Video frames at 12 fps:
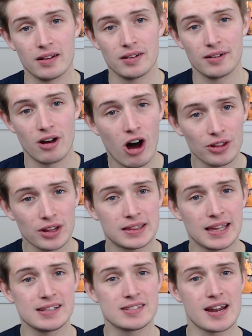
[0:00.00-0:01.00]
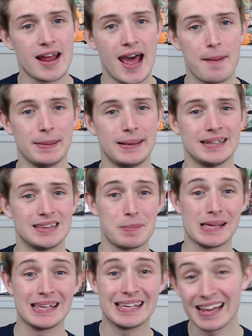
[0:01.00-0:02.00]
all the things that happened at the
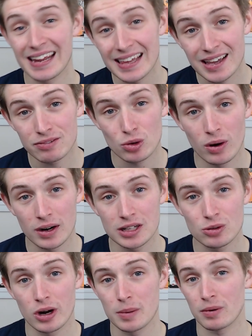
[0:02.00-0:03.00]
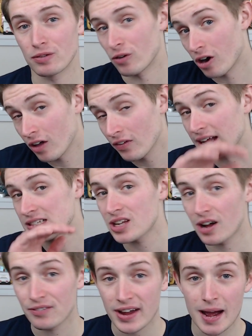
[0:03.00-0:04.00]
beginning of 2020 before all that
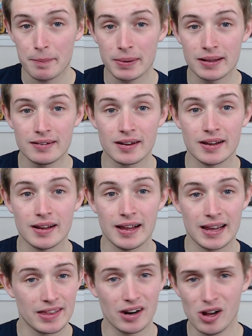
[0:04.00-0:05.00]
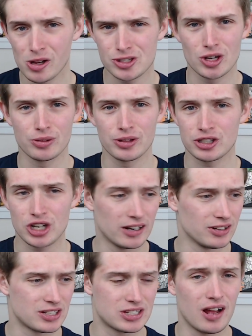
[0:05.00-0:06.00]
stuff happened, and then also the channel
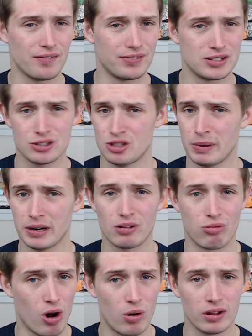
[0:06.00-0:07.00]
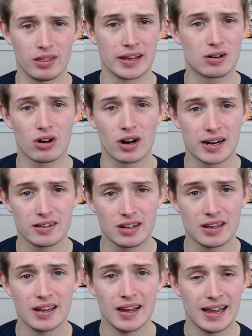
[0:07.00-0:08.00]
itself has just been growing like
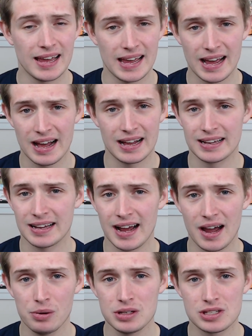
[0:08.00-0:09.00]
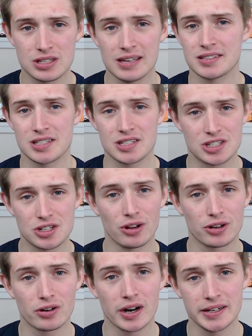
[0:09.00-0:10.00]
crazy. I would say this is still a
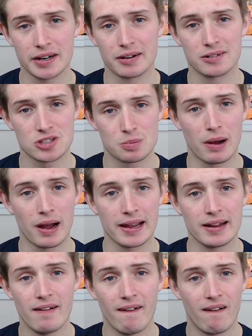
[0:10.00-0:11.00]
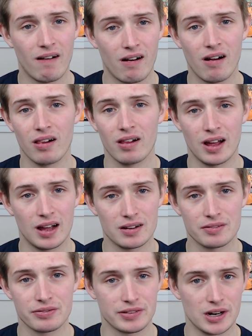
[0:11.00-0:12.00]
great year despite all
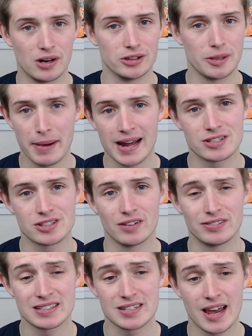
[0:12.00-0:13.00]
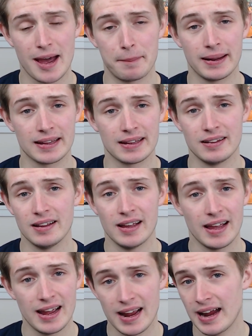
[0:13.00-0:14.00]
of, the bad stuff that's happening.
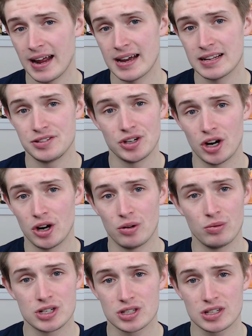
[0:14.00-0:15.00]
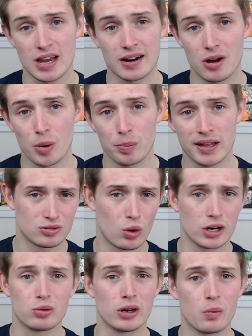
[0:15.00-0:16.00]
And, we just got to hope that
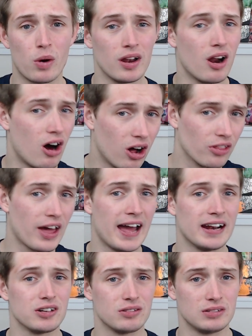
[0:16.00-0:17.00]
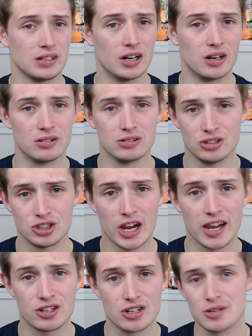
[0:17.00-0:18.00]
2021, all that,
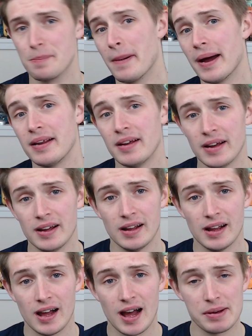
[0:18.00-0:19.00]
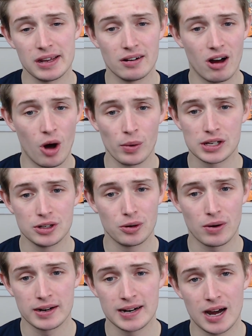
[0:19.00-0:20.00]
changes. But I mean, all we can do
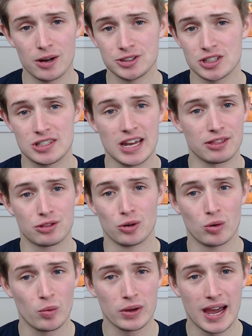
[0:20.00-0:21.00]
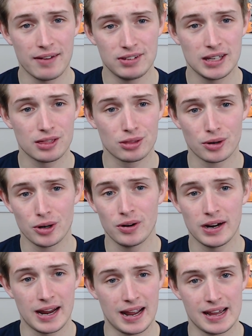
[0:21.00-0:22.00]
right now is just get through what we have to get through
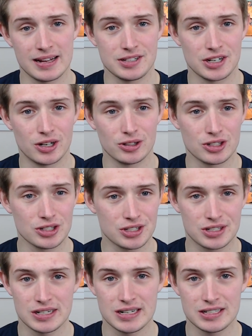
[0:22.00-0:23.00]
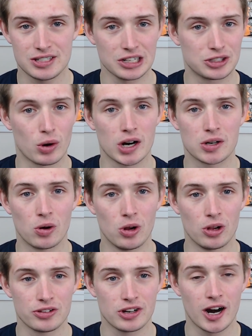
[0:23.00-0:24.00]
and, just stick to our
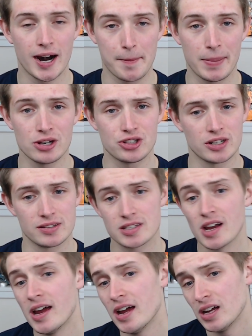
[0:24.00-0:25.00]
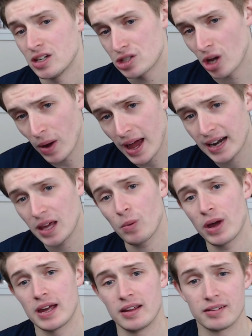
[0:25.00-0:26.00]
goals and our ambitions. So
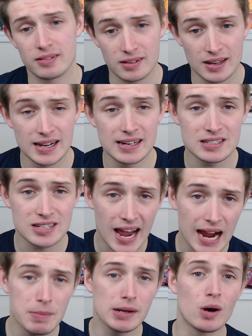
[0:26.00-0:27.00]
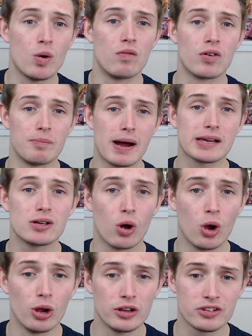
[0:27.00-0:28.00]
anyways, it is time to go over my
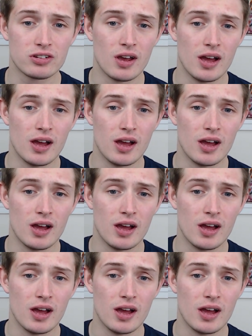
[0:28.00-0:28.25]
goals